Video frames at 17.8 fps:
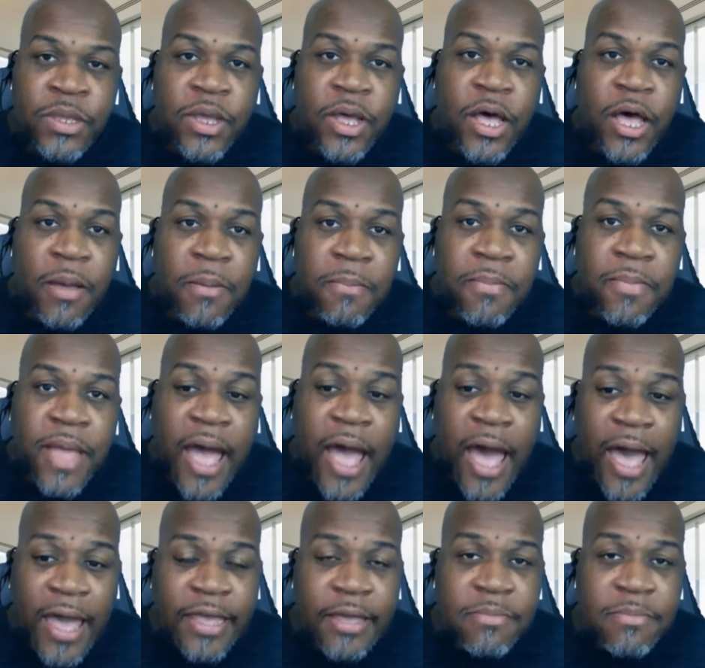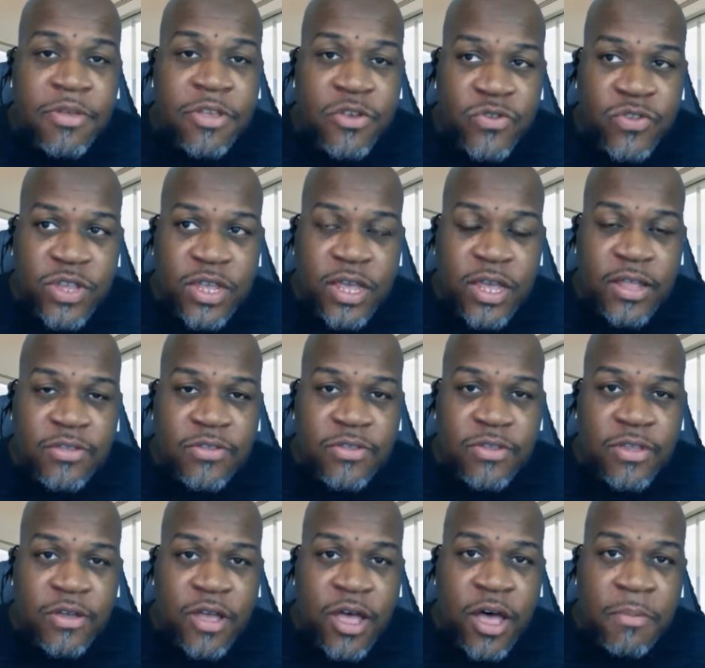I am using it
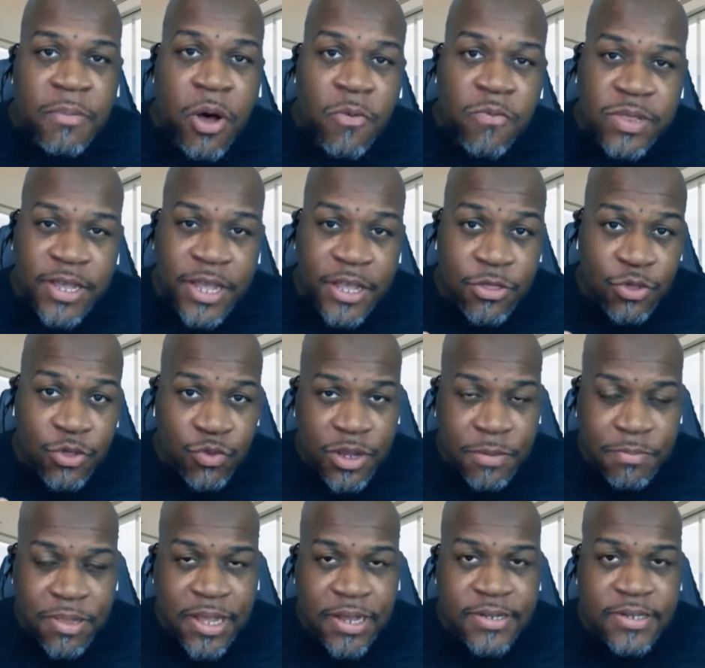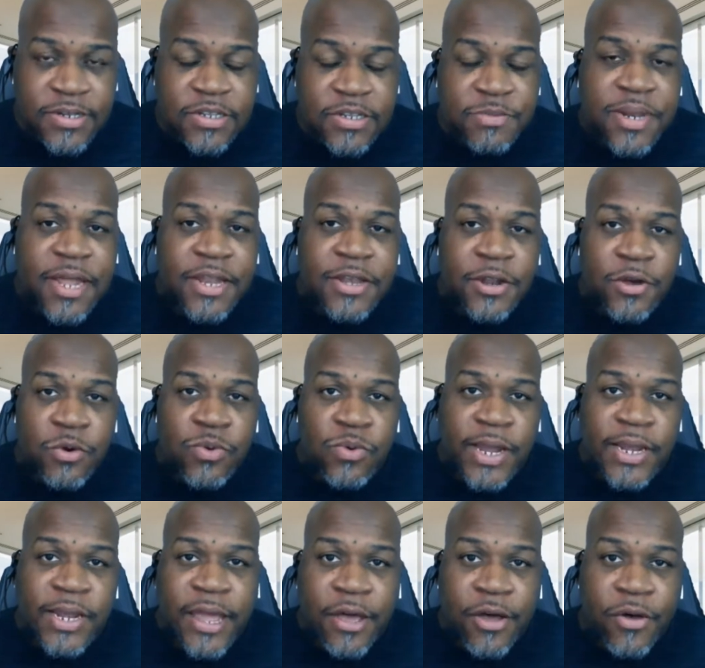hopefully in 3 places, but I know right
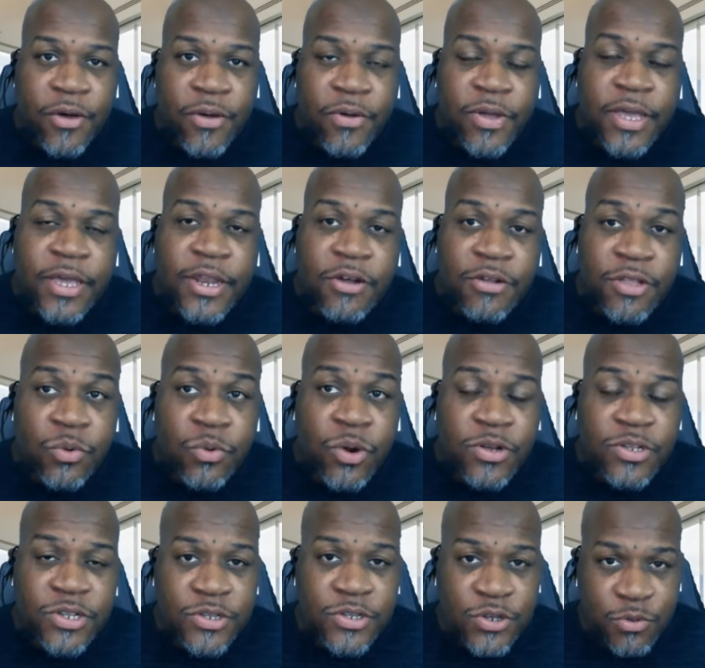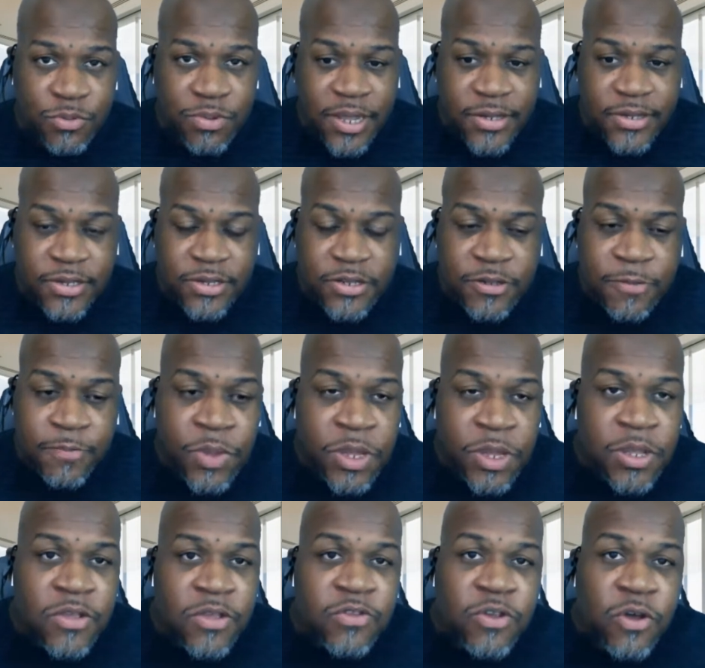now it only works in 2 places.
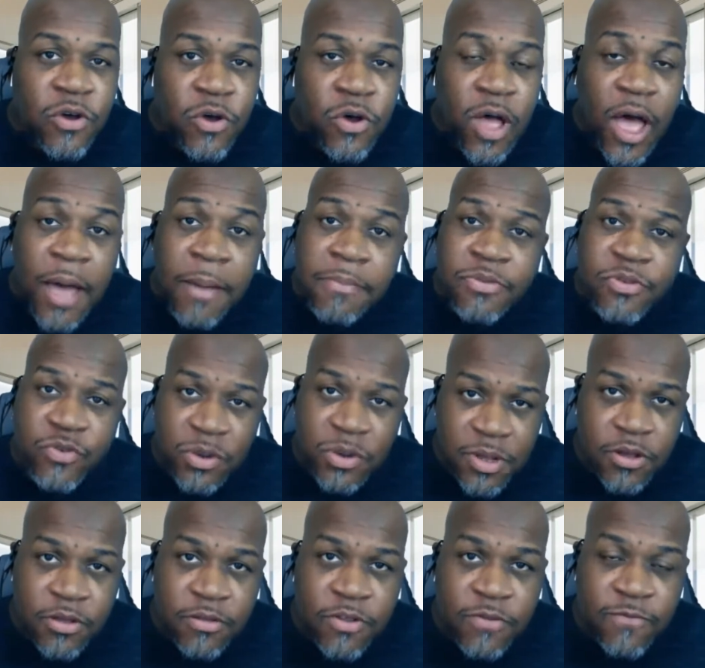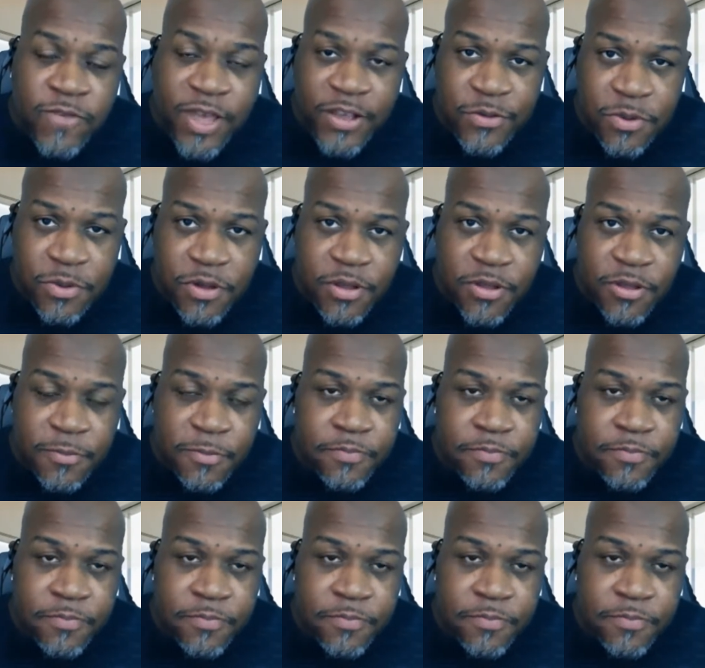So I'm streaming on Facebook.